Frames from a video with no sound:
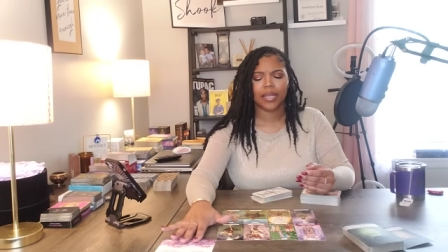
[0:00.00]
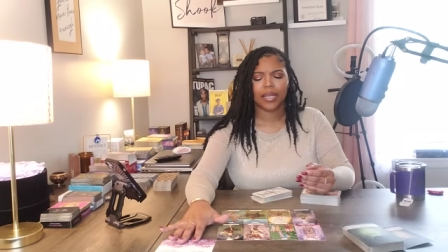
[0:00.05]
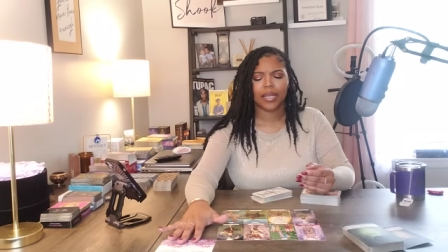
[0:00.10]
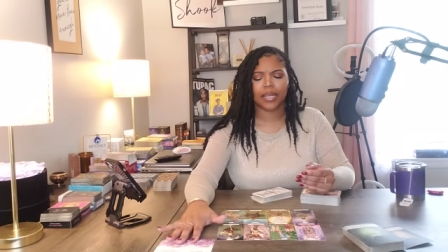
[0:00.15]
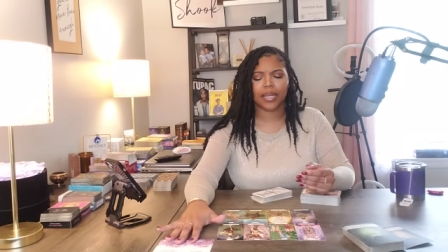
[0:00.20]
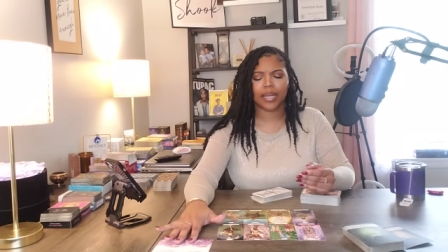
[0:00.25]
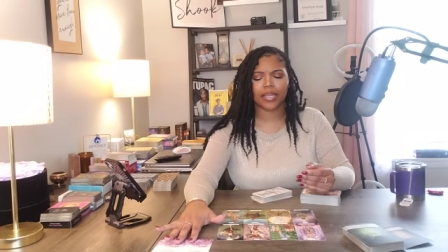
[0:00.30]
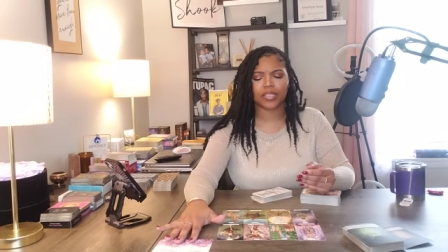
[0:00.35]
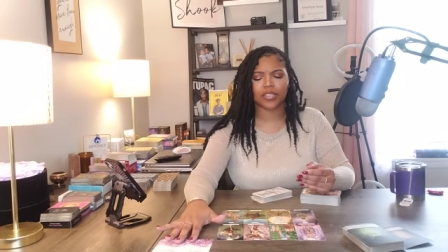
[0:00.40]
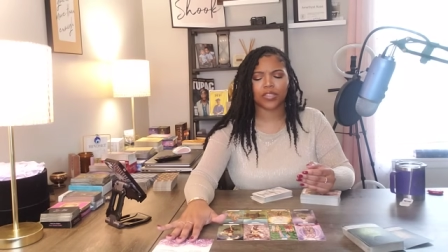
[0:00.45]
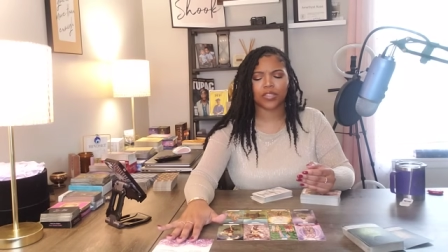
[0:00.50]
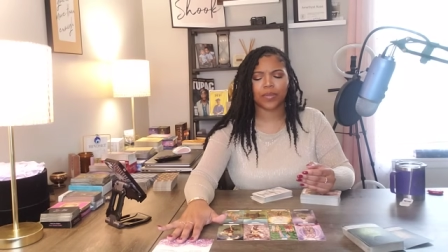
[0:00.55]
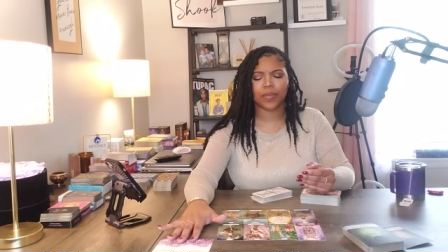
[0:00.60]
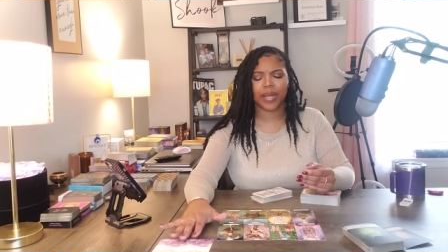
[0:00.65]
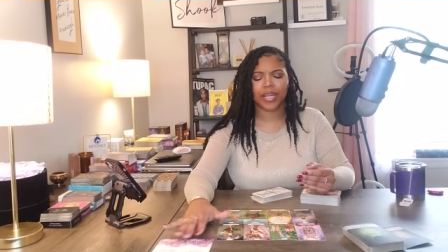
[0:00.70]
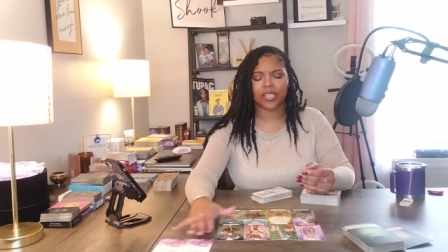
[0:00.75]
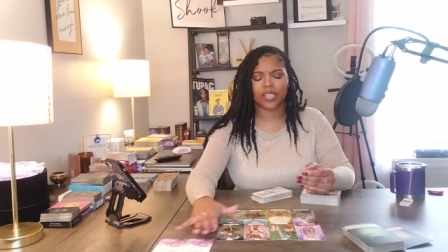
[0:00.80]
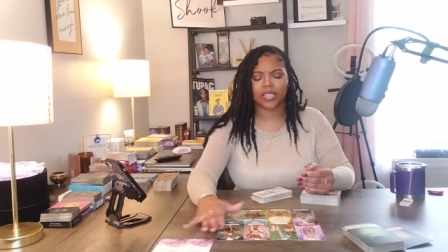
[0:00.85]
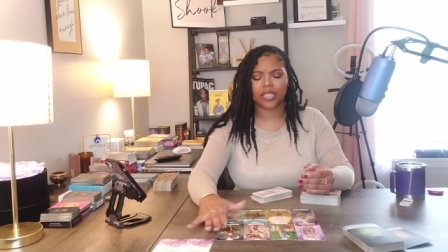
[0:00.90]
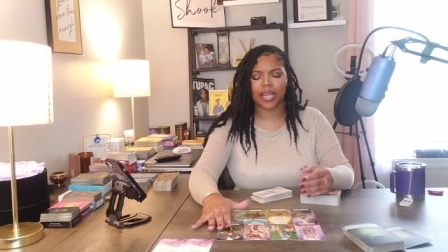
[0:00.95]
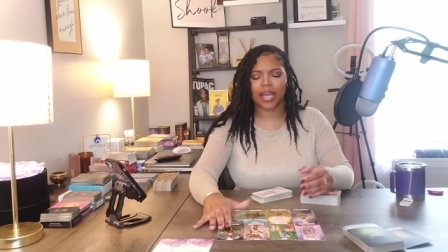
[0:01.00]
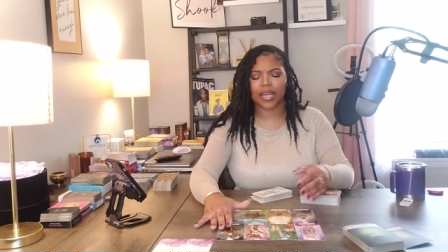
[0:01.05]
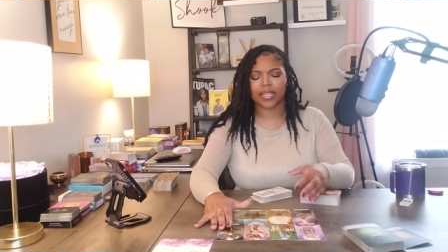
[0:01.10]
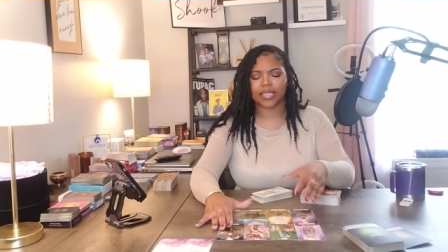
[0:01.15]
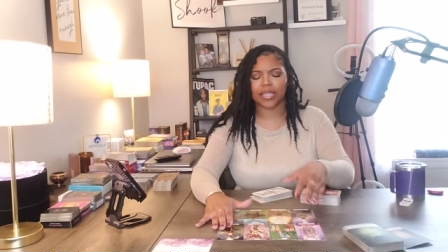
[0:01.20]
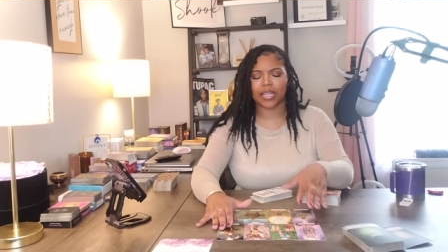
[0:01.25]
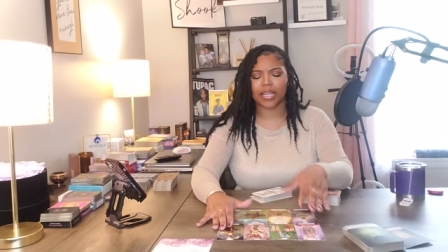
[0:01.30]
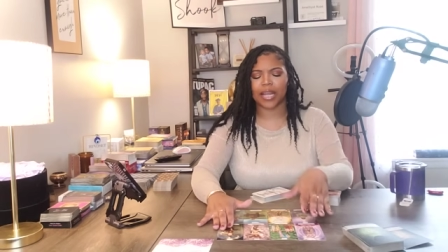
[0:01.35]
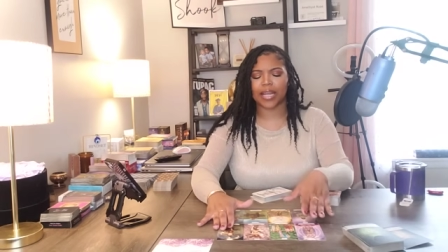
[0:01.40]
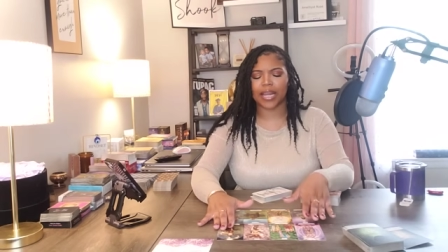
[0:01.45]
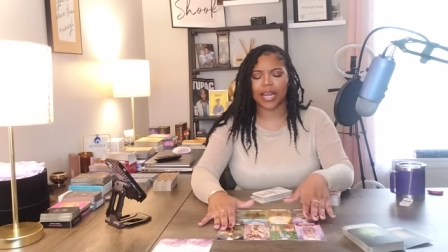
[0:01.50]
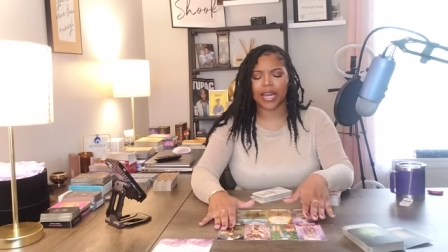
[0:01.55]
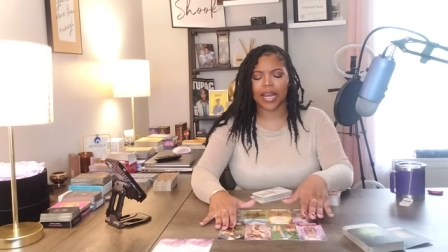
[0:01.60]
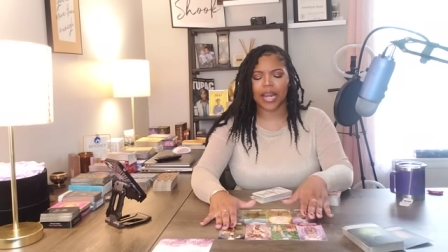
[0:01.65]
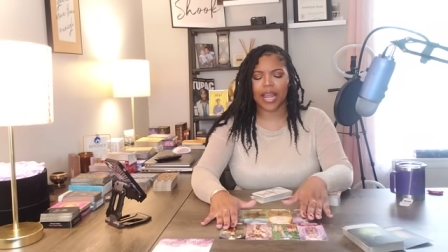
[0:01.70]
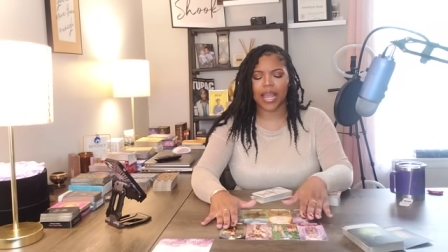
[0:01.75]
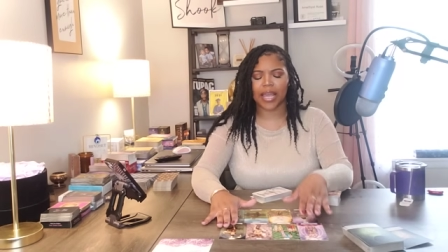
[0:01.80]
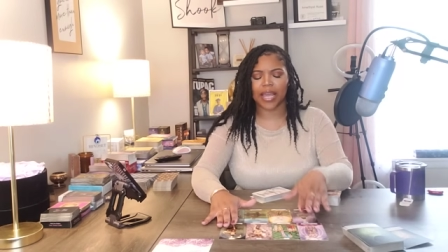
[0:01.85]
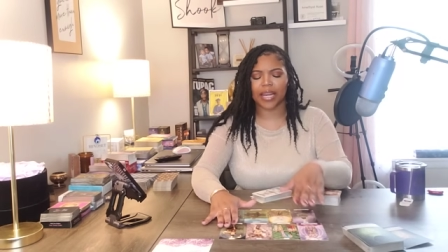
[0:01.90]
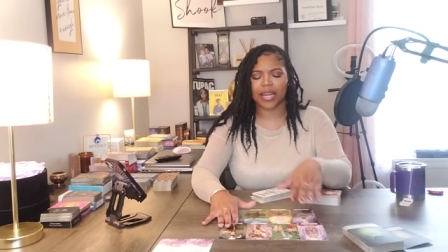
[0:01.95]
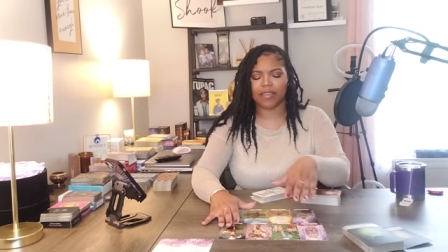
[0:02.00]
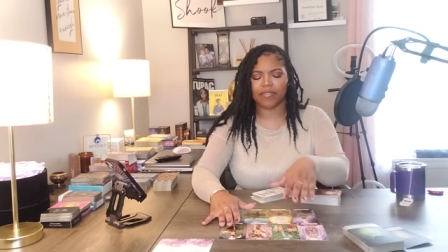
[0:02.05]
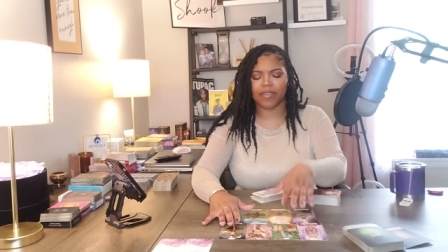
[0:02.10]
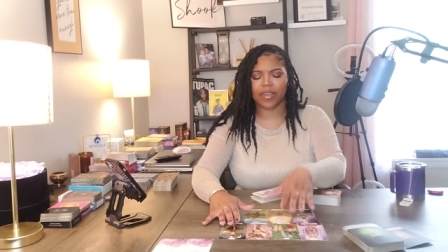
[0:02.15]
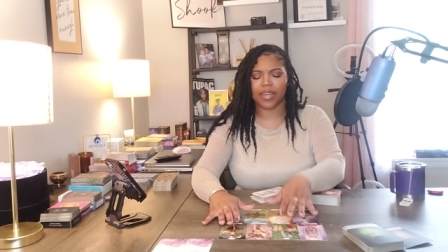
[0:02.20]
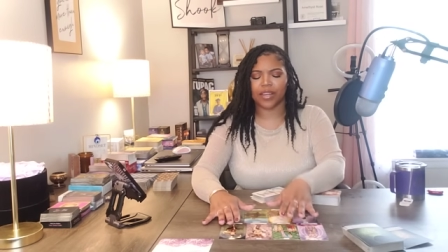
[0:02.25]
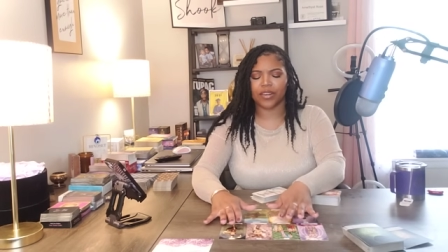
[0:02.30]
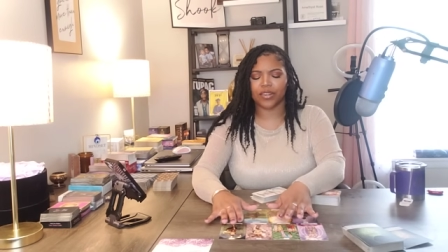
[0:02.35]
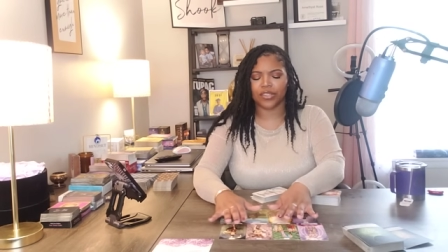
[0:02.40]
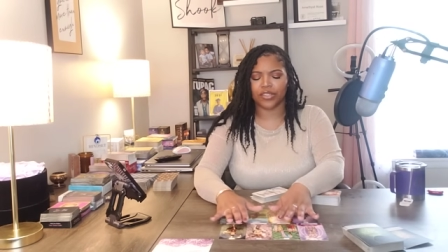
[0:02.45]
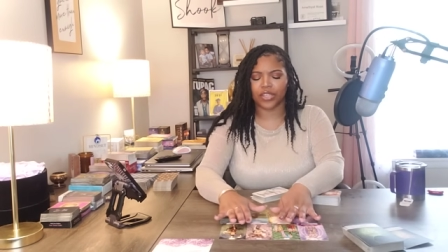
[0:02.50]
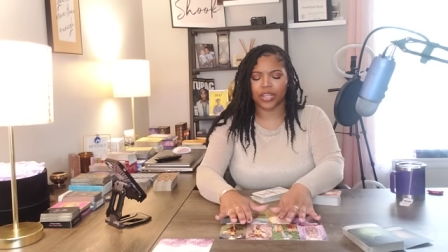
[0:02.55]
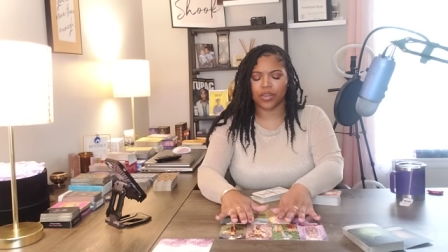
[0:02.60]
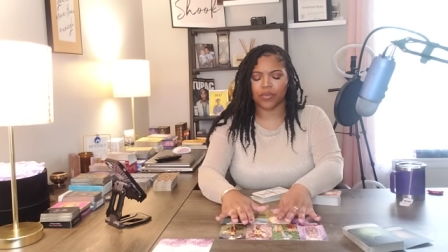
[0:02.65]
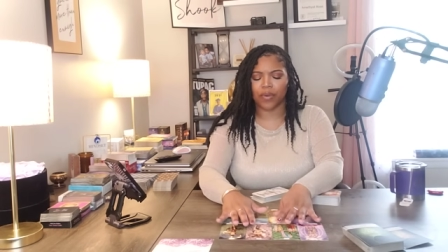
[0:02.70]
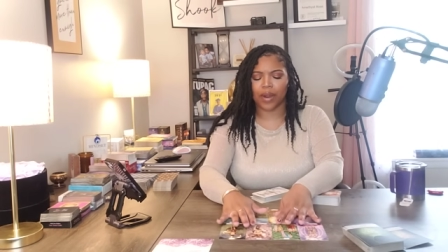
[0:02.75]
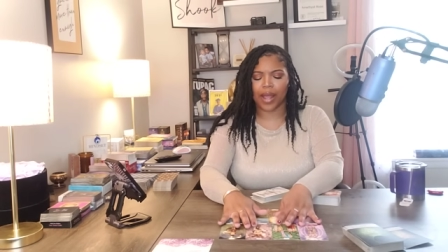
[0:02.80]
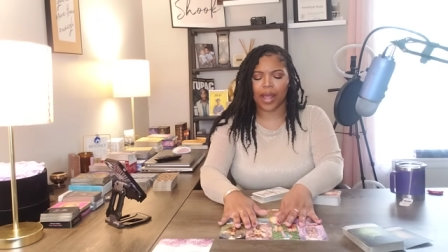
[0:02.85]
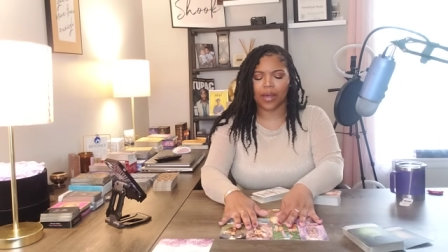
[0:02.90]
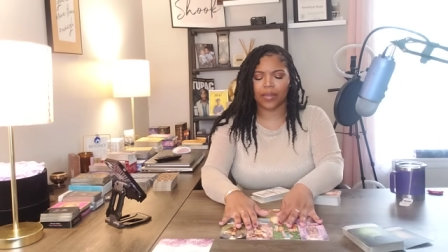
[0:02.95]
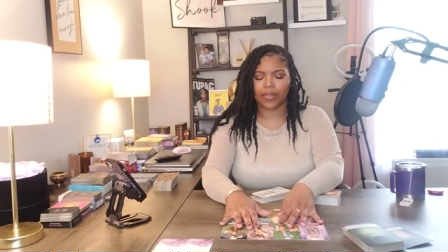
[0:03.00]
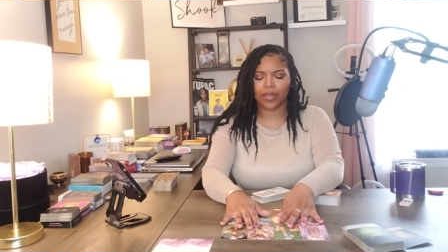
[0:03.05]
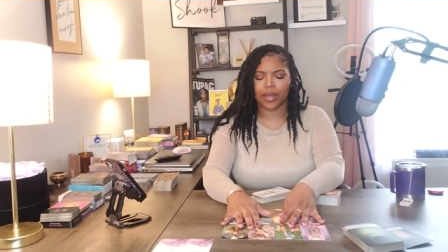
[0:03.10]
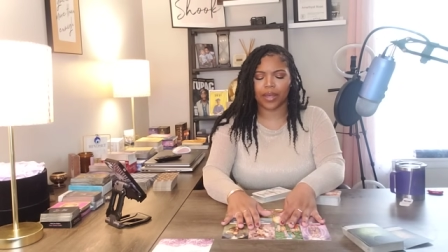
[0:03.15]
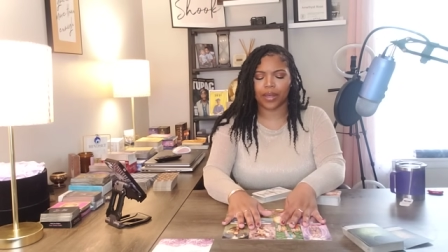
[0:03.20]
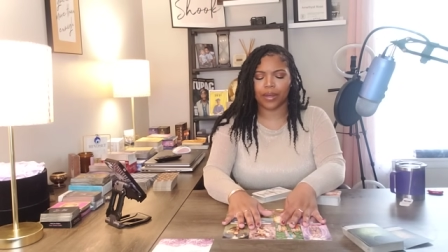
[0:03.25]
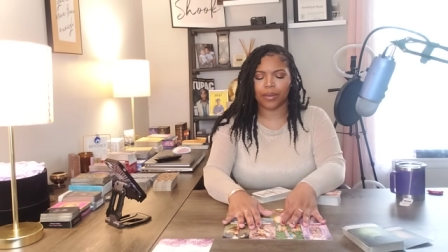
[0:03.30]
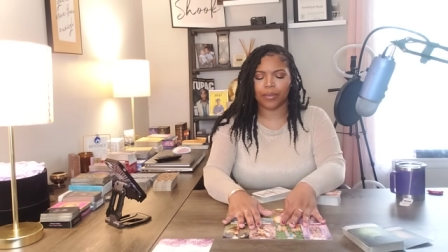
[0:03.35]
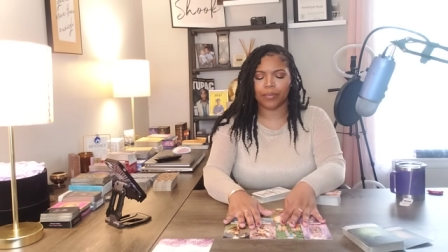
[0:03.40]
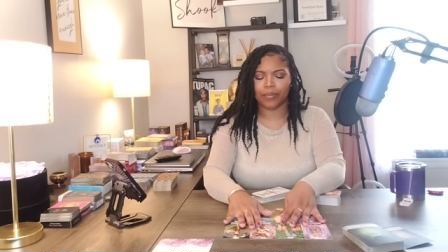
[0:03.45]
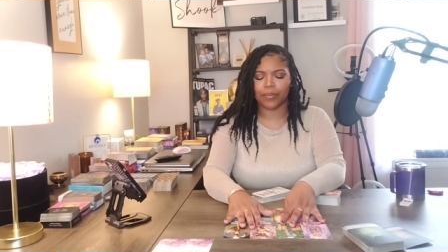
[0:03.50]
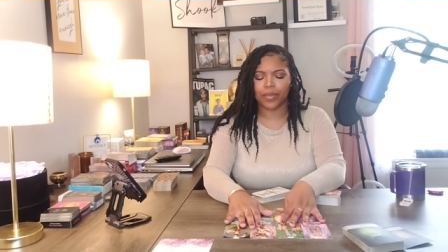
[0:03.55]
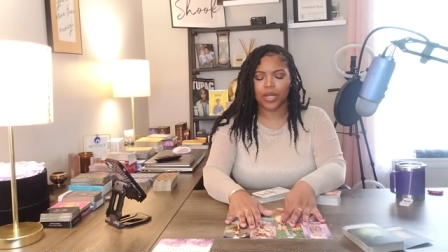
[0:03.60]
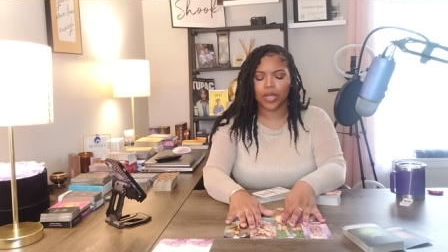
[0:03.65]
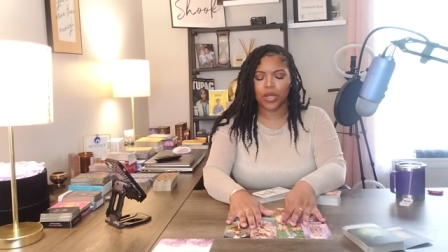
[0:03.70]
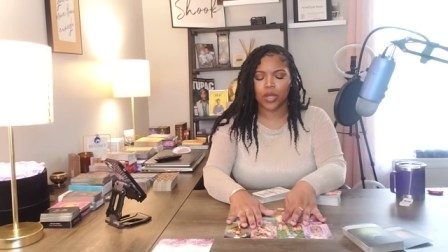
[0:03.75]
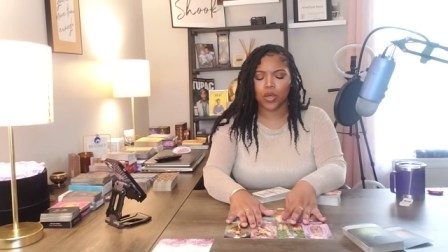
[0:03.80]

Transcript: Yeah, so somebody just has like a negative energy around them.